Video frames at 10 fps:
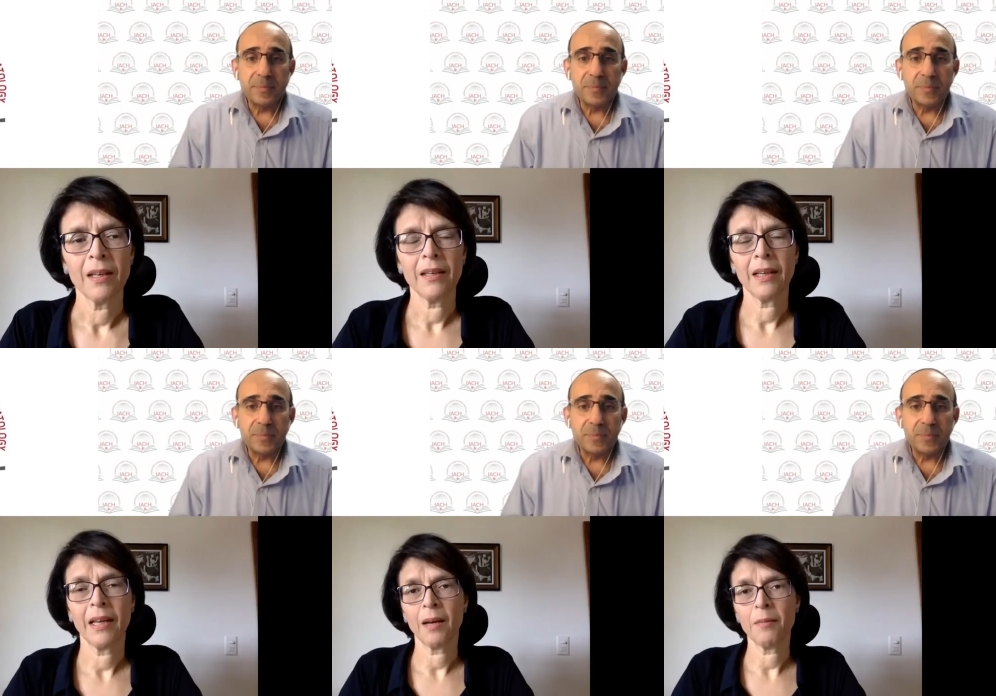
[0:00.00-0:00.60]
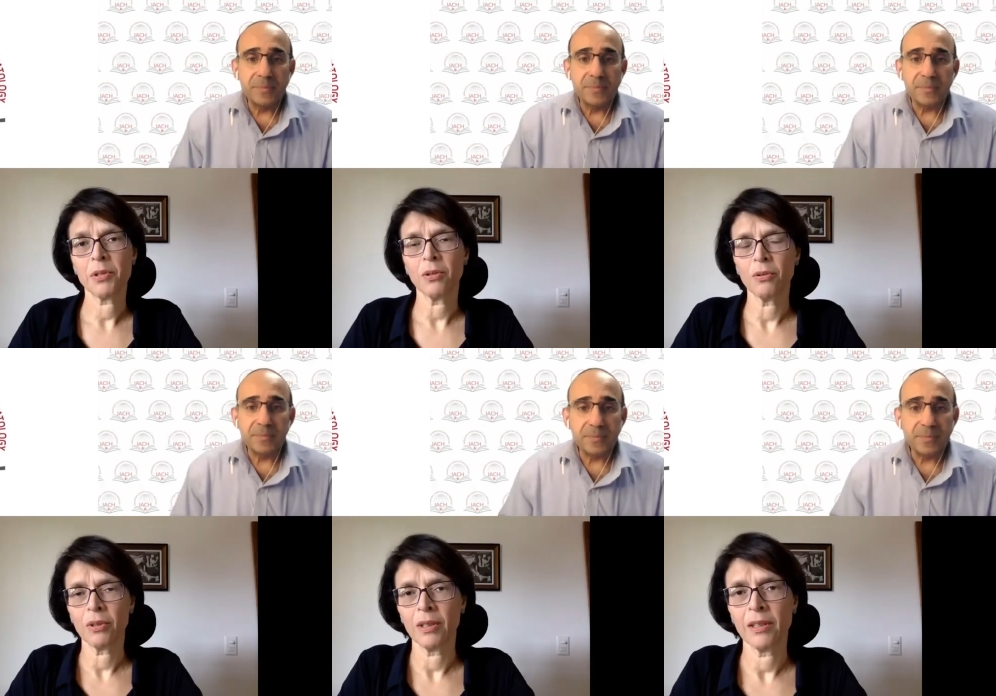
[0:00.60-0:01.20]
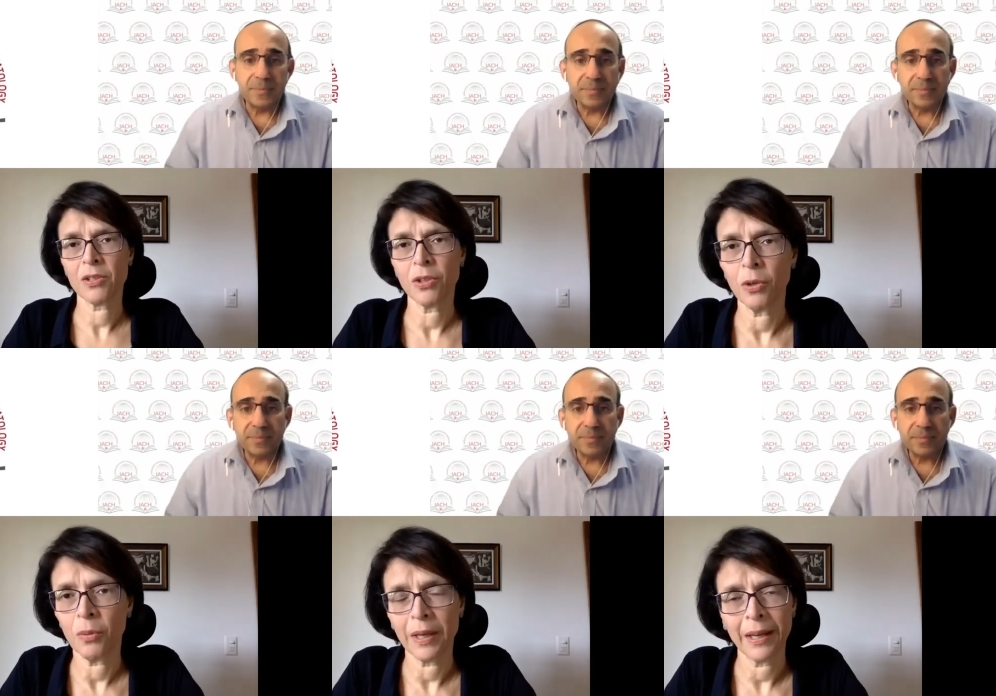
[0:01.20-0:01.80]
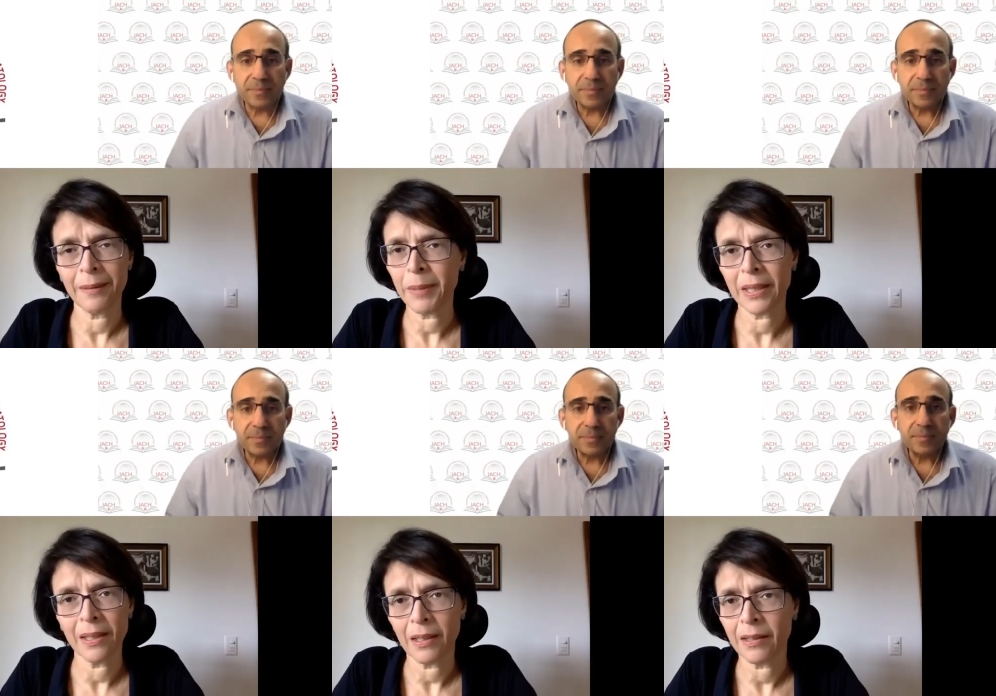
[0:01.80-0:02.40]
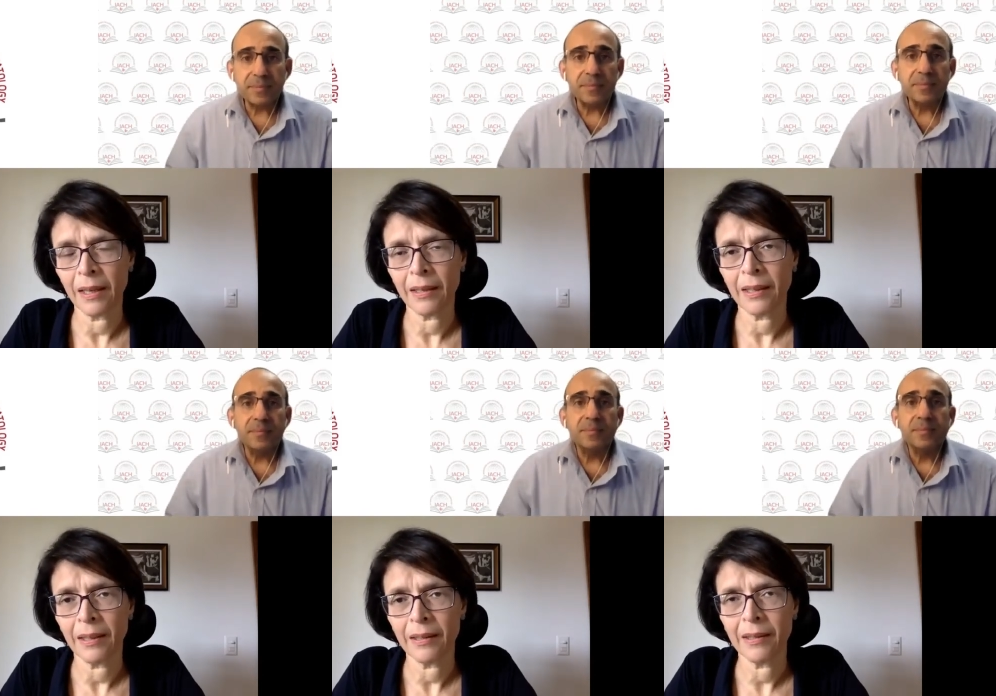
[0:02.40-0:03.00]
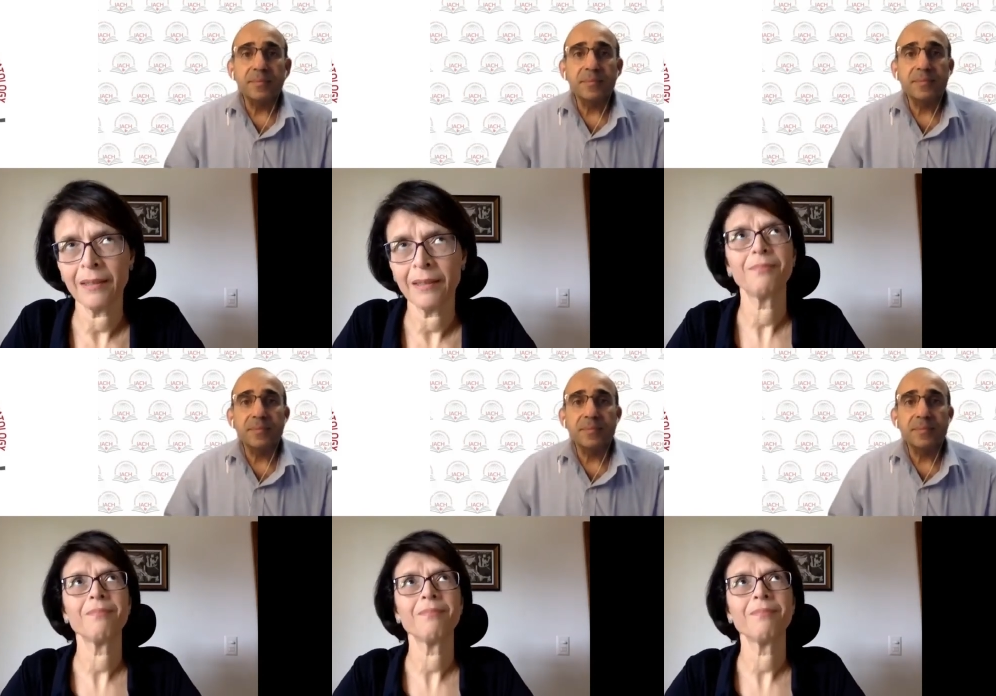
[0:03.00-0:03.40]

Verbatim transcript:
Speaker 1: Yeah, absolutely. So, I mean, the, the, the